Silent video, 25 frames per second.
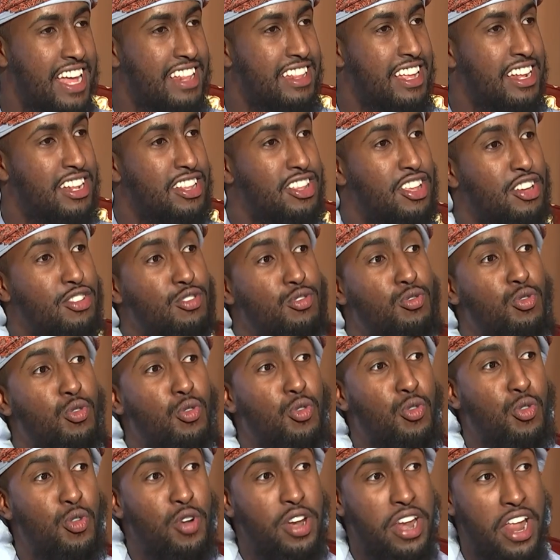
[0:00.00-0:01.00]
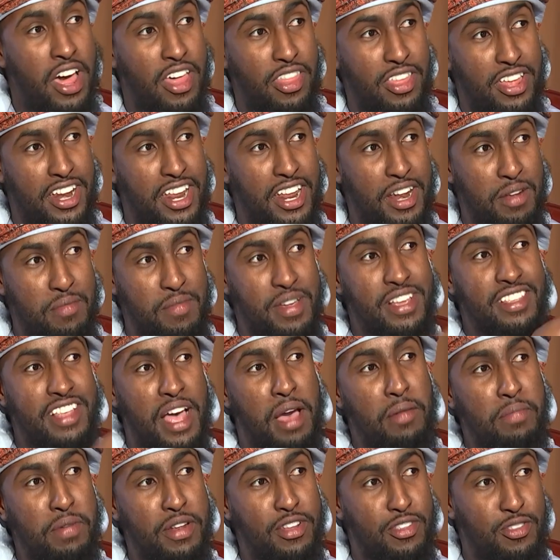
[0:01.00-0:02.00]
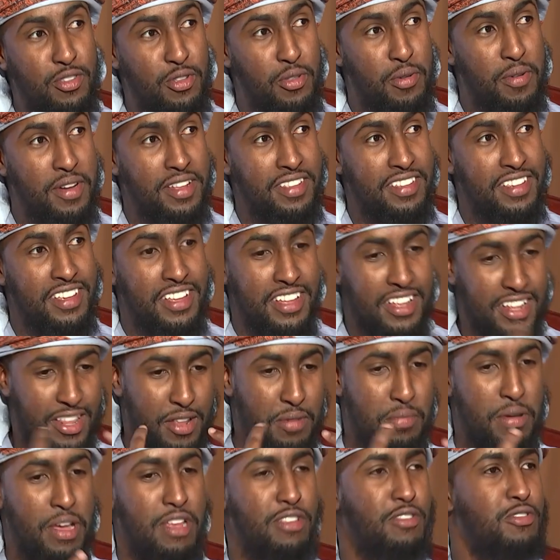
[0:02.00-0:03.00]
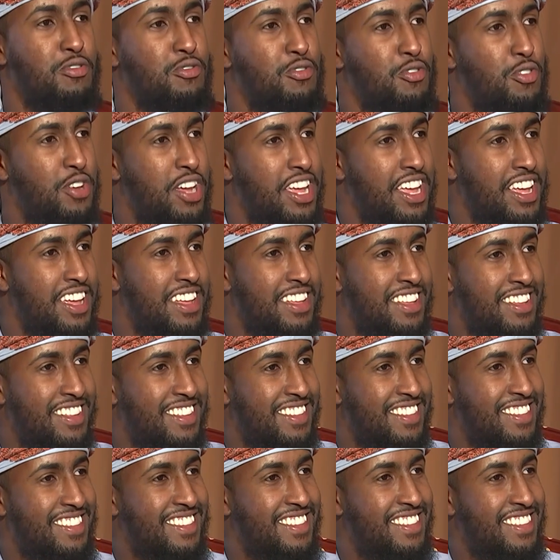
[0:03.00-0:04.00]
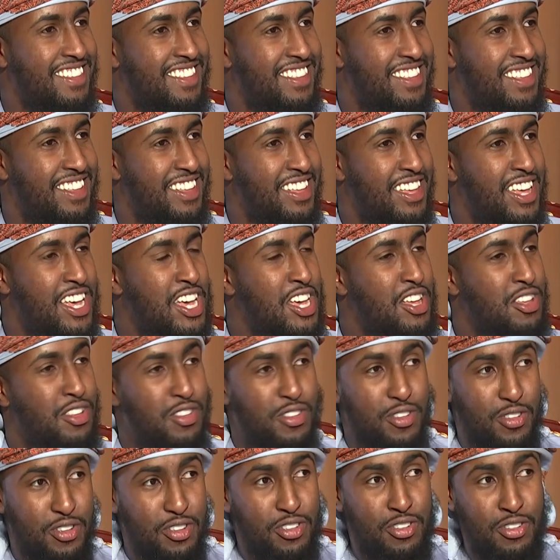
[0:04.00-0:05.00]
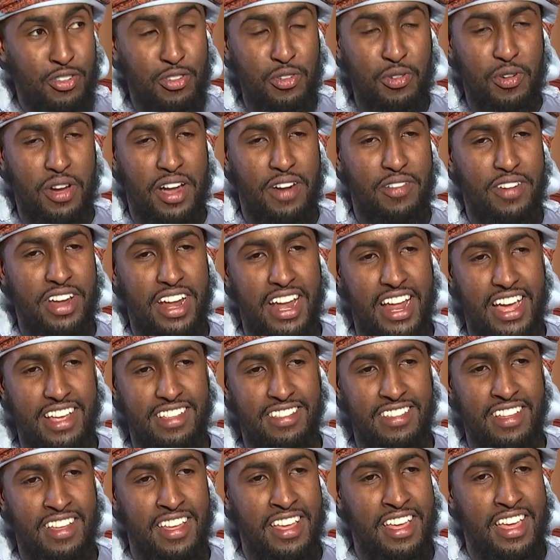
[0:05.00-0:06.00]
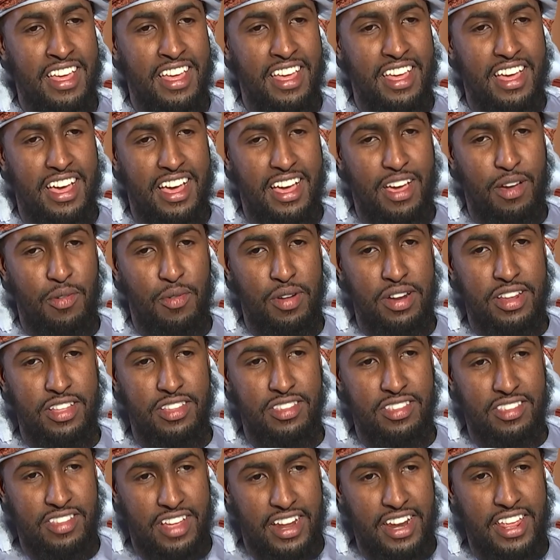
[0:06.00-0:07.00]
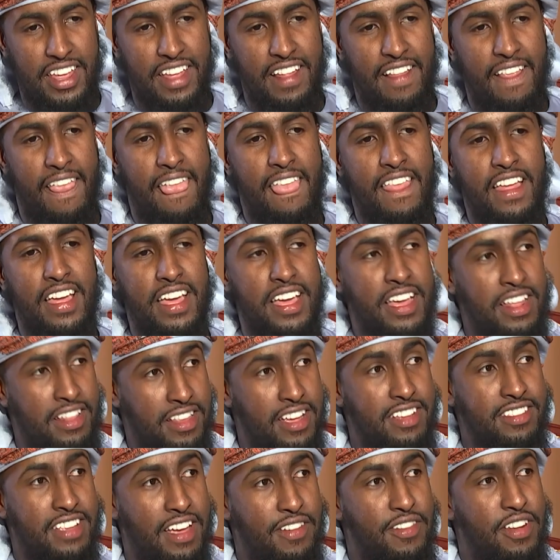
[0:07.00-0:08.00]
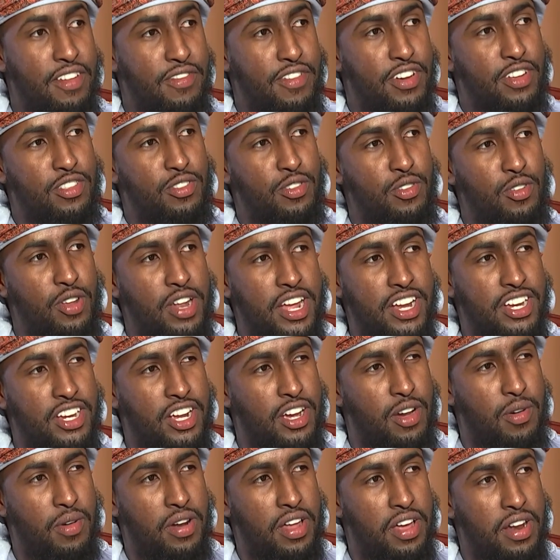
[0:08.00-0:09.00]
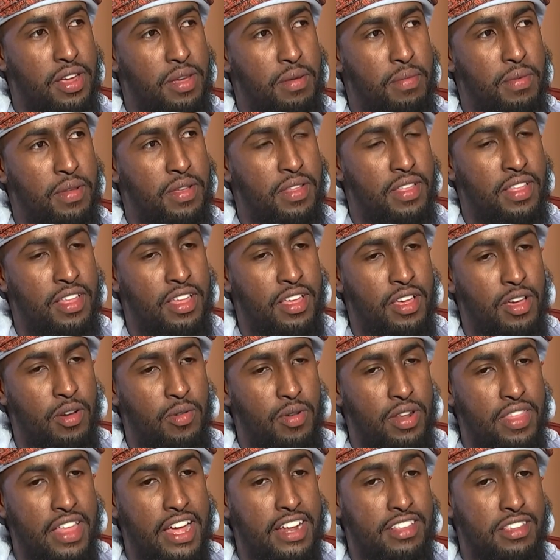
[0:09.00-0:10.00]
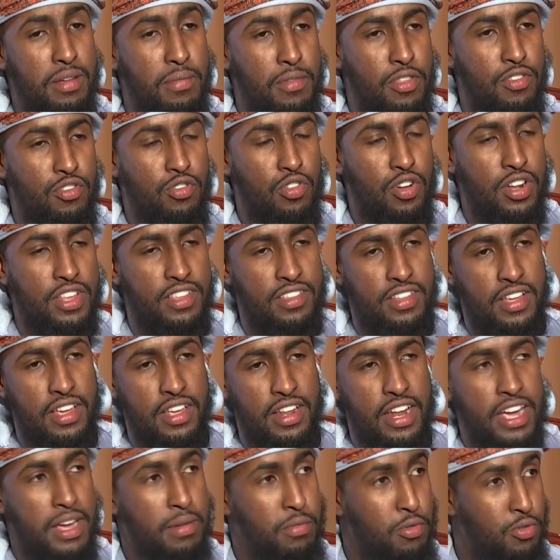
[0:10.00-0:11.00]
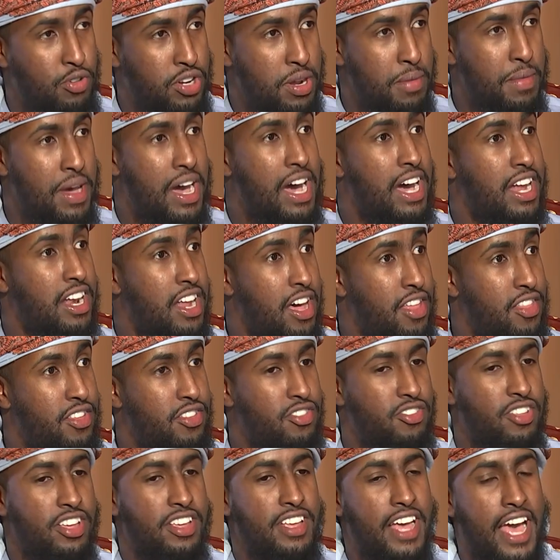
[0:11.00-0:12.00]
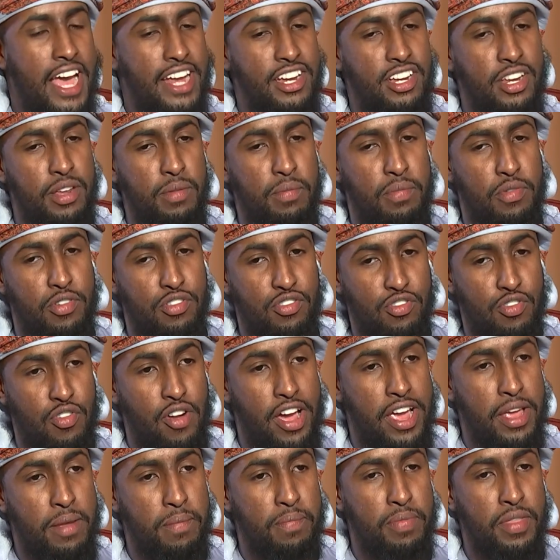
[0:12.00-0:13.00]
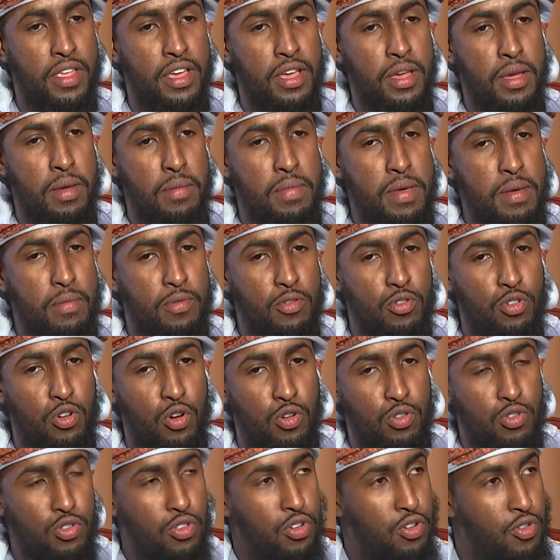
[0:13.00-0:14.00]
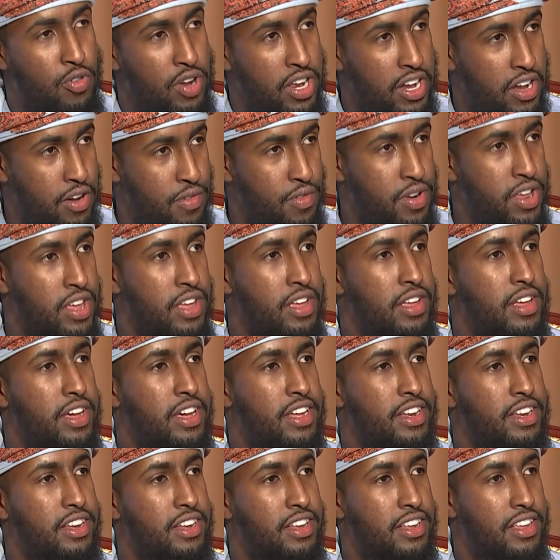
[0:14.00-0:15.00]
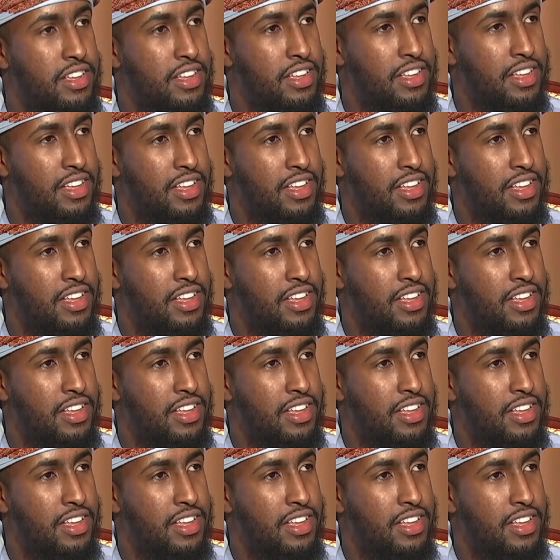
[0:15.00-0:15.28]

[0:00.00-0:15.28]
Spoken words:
And then tasurru al-nadhirin, it brings happiness to the person who's looking. So it's true, I realized when it's sunny, it does have an effect on you, la shakka wa la rayb. Some of the scholars, like Ibn Jama'ah and others, they actually prescribe people to go to the greenery. And